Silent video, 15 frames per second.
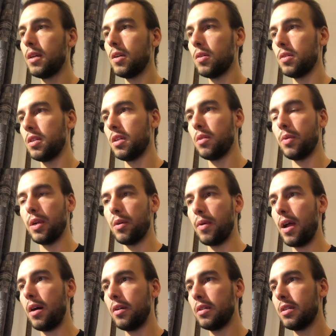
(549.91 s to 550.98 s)
or the other way
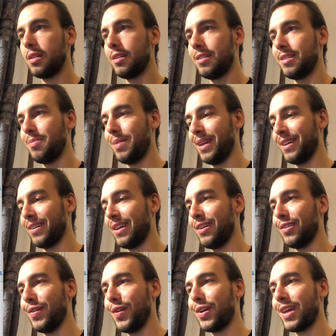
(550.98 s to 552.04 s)
around, depending on how
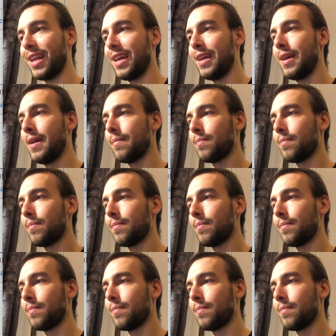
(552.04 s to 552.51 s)
you look at it.